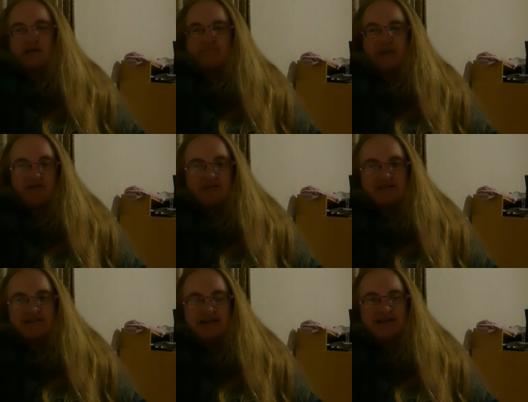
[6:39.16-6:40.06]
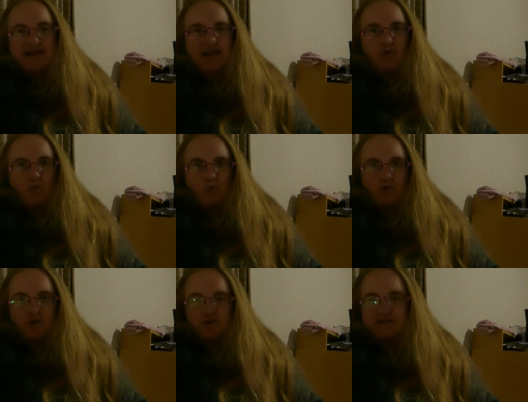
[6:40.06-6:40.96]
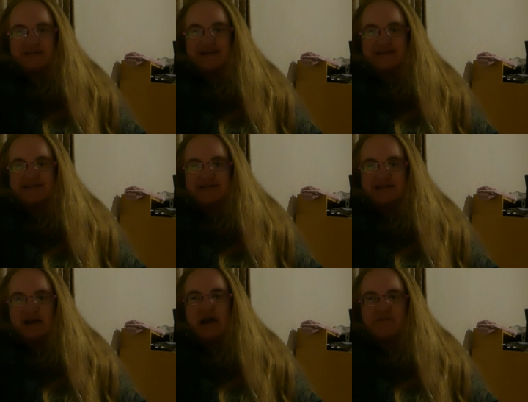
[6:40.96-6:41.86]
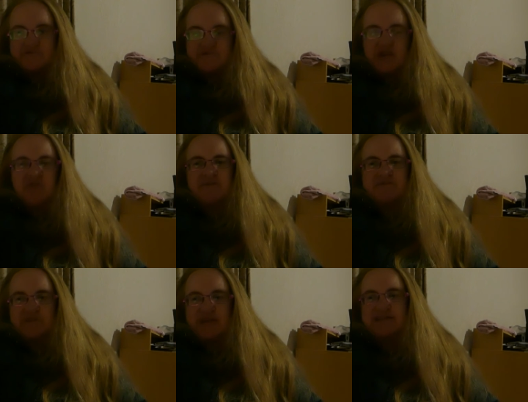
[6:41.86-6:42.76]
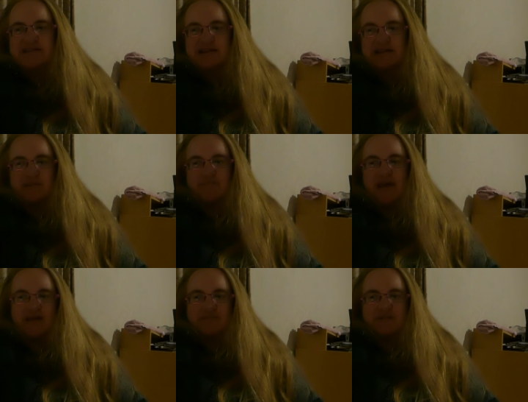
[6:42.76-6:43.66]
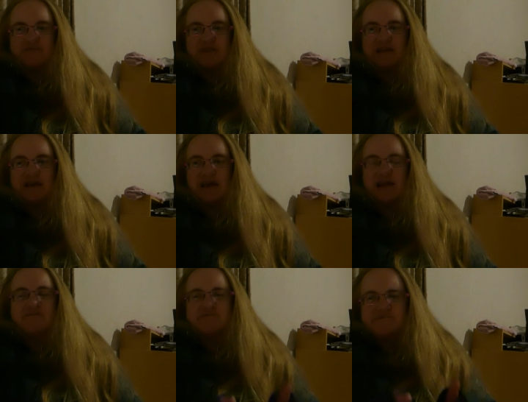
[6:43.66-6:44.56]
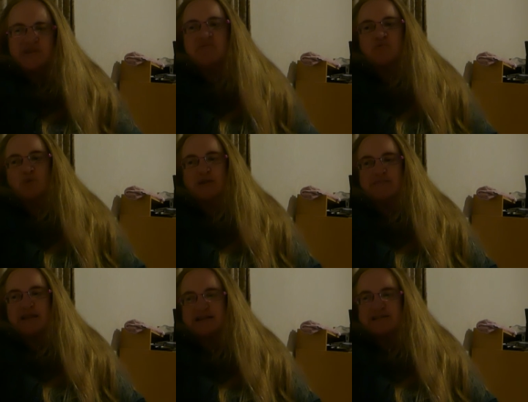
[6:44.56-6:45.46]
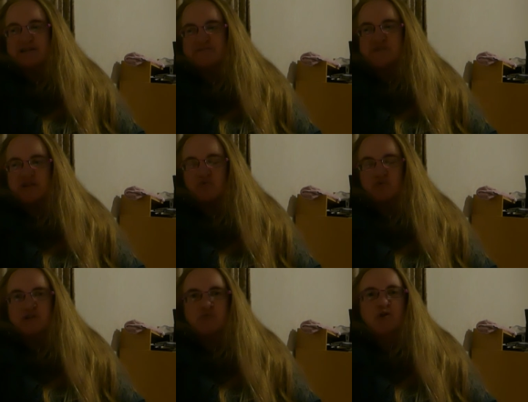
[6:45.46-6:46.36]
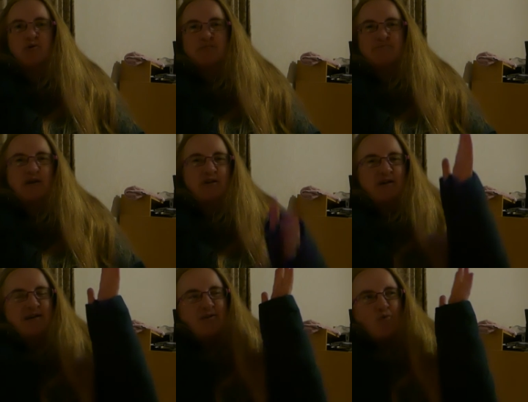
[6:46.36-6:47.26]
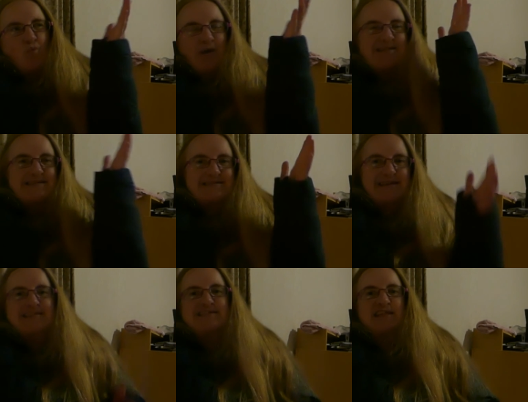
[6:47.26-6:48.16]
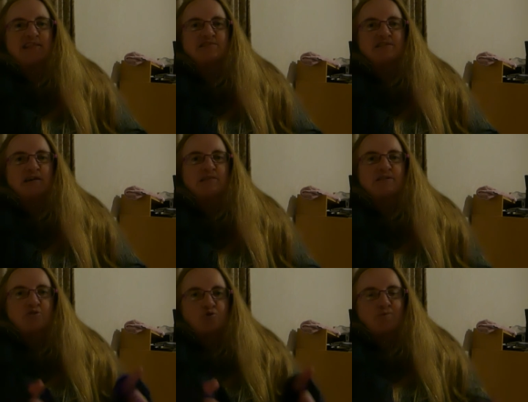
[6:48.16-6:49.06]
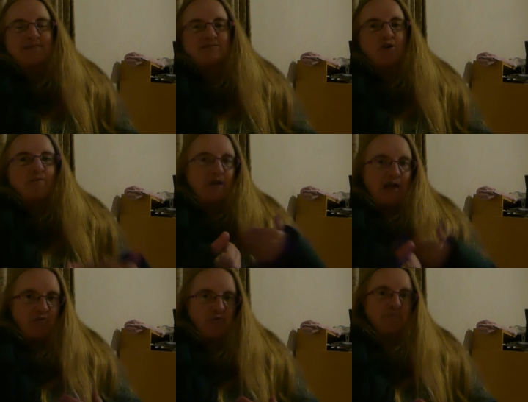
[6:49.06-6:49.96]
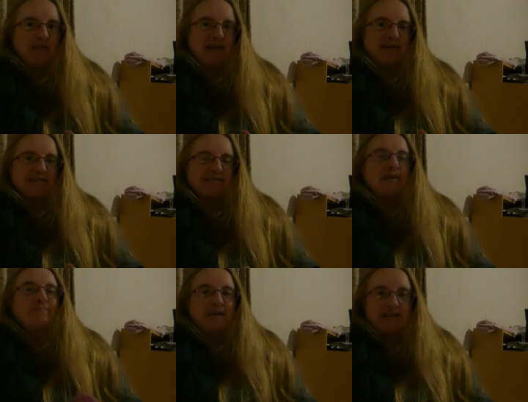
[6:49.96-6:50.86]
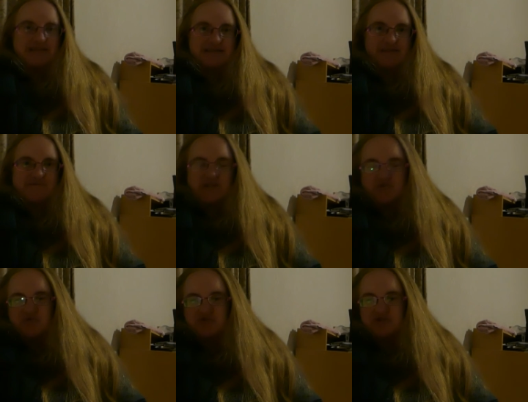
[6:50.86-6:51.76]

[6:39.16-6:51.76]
Mariner 10 had also detected a very faint helium atmosphere and a very weak magnetic field that was only about 1/60th the strength of our planet's magnetic field.